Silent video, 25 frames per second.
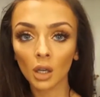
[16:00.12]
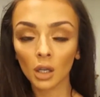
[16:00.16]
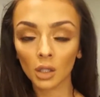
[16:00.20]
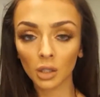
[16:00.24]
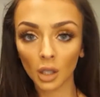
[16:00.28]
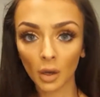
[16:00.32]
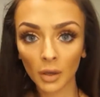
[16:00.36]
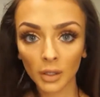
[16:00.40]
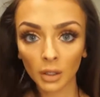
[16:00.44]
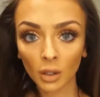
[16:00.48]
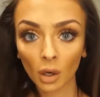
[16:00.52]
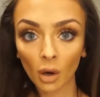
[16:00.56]

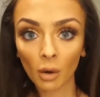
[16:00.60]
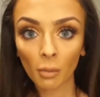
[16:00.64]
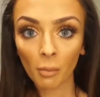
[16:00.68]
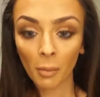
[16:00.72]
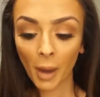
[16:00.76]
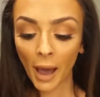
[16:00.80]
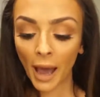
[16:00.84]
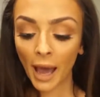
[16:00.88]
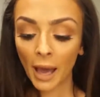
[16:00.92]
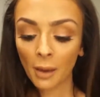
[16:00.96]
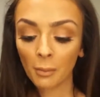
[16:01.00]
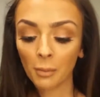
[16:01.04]
So it's got
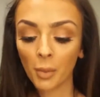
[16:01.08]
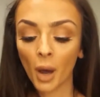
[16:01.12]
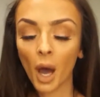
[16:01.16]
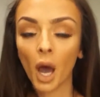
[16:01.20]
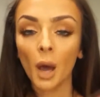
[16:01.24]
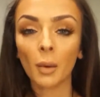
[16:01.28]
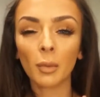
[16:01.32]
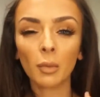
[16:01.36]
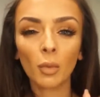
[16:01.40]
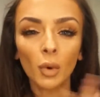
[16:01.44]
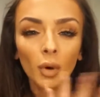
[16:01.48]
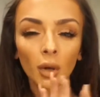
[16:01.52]
matte, but
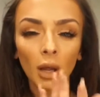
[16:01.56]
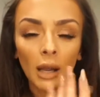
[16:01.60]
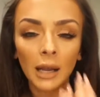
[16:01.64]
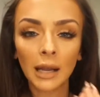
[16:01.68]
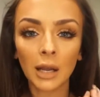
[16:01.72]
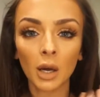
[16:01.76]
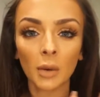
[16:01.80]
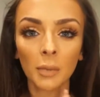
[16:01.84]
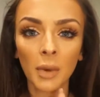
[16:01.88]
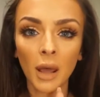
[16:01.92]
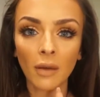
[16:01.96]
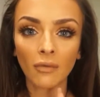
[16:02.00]
I want a
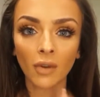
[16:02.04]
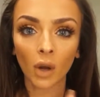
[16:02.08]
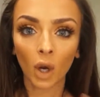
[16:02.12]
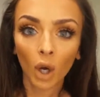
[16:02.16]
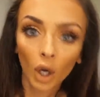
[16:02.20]
little bit of a